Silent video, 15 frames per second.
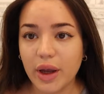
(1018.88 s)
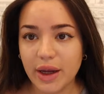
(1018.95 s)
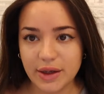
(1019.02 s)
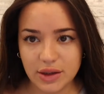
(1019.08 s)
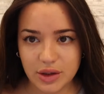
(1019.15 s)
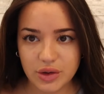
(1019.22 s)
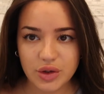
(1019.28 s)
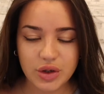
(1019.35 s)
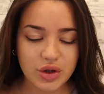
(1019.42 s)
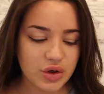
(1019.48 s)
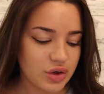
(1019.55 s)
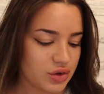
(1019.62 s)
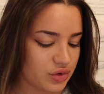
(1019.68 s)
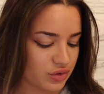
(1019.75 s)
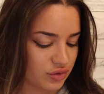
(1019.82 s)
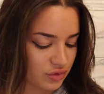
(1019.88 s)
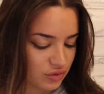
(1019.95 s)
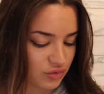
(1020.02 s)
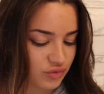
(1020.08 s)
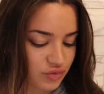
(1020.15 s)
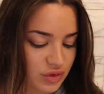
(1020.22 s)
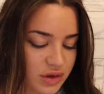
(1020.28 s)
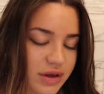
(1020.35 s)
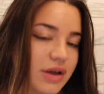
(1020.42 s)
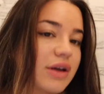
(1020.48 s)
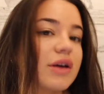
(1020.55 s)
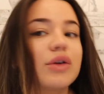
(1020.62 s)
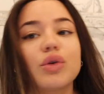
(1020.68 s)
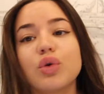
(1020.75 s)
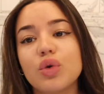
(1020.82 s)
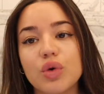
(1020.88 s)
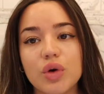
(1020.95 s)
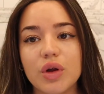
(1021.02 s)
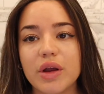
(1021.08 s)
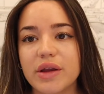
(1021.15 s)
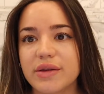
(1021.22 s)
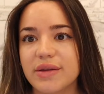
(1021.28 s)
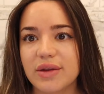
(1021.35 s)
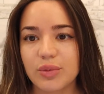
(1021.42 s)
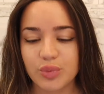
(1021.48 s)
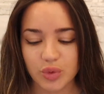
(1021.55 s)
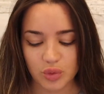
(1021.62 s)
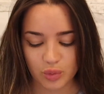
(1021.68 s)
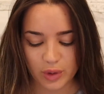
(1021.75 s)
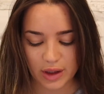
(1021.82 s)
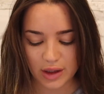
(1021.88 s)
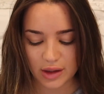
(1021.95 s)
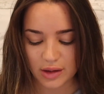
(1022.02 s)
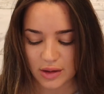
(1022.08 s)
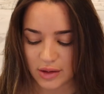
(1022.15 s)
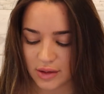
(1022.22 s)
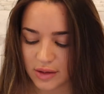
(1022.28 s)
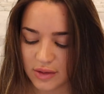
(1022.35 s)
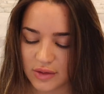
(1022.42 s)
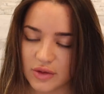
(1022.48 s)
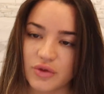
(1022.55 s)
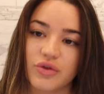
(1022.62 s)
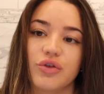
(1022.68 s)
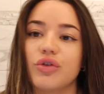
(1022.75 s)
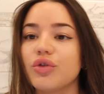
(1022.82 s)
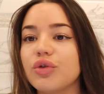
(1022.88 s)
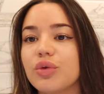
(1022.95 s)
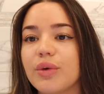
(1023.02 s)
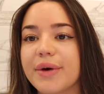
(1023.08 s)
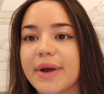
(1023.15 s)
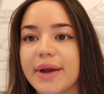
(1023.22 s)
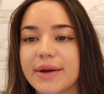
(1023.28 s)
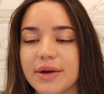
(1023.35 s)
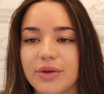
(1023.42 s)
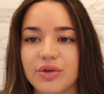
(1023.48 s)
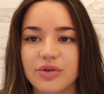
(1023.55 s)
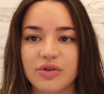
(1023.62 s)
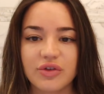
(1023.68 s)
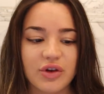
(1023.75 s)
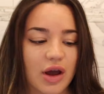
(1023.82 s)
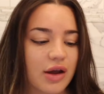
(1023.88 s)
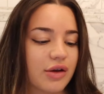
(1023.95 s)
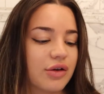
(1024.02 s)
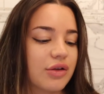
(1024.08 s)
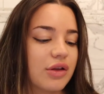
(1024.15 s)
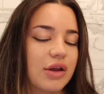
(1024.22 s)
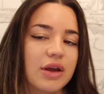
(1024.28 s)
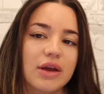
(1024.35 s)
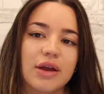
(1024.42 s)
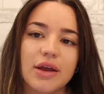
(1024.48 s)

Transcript: Another really cool and simple way to do another style